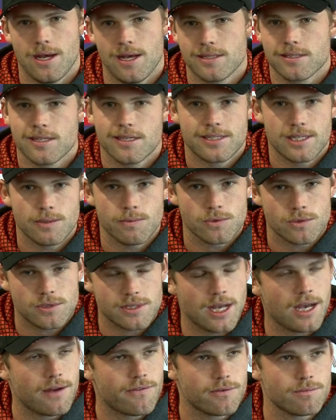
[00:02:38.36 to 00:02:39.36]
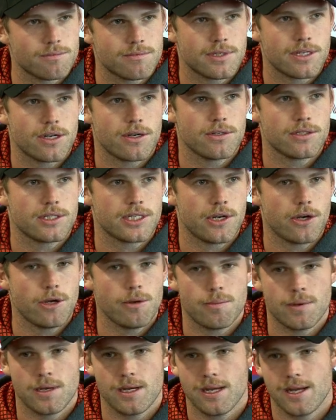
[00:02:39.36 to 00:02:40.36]
as I said, we'll start from
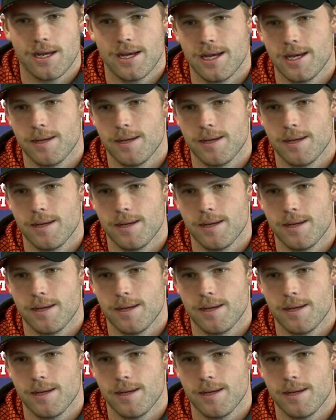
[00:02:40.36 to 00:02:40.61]
0-0, but